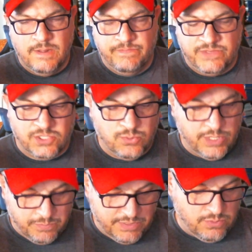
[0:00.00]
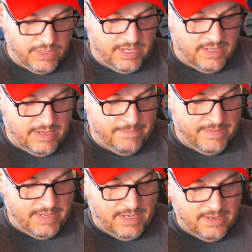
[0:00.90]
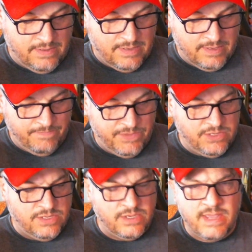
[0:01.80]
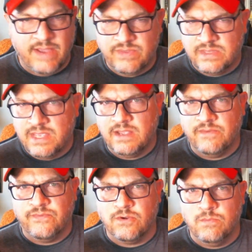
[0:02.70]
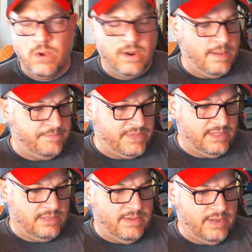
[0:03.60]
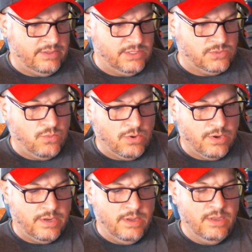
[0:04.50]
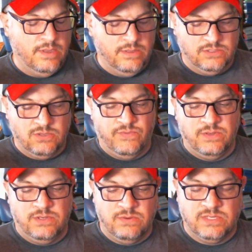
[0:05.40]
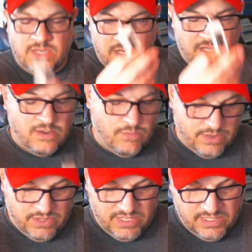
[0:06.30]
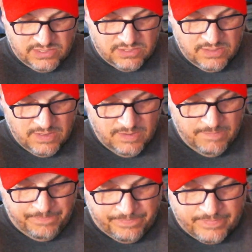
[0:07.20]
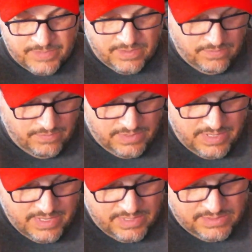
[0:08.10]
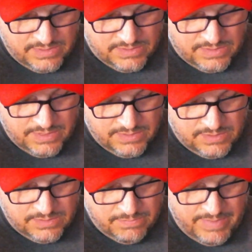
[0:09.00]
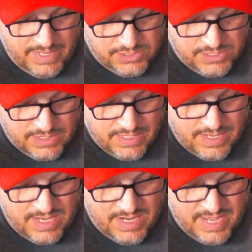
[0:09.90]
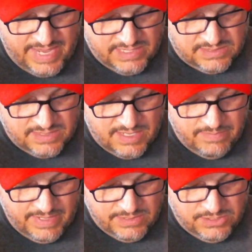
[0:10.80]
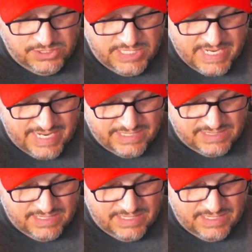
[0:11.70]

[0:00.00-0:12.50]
to switch between them. And you did have to take a firmware update to make this work. So if you do decide to get one of these, what the heck is this thing? It says Magic NS, MAGIC-NS